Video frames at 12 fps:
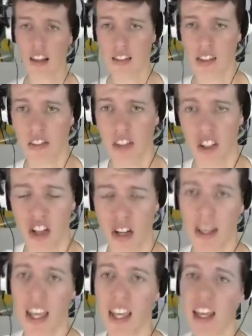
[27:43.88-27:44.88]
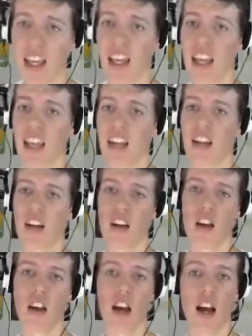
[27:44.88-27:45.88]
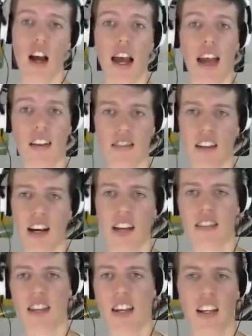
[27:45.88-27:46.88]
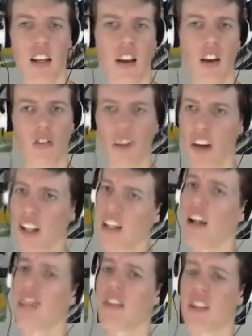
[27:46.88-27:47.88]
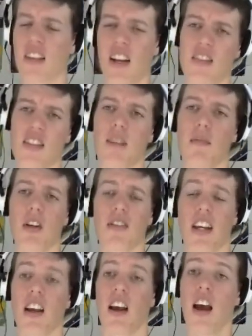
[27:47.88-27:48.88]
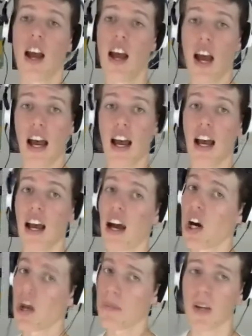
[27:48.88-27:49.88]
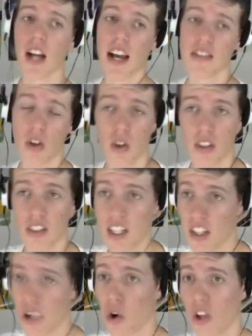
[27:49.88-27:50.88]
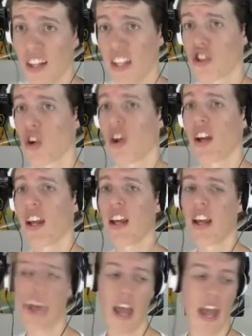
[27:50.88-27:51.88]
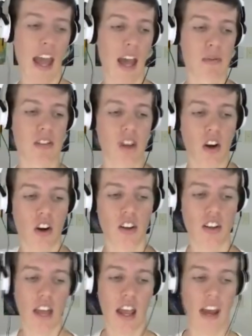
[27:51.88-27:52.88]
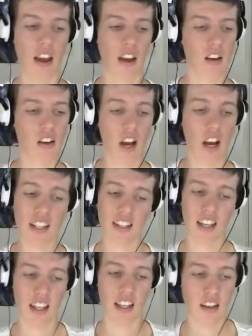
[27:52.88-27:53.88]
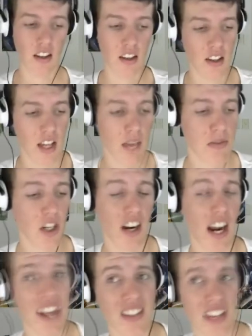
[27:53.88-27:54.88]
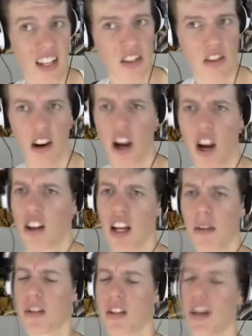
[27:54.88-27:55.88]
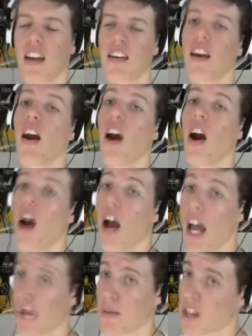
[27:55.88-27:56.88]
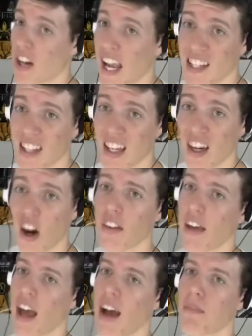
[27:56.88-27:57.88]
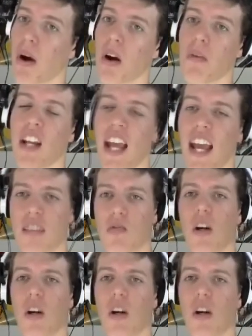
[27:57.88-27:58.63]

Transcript: the 7th gym here in Anistar City. Really love this Anistar music. I hope you guys did all enjoy episode 18, sorry, only up to 18. Episode 18 of our Pokemon X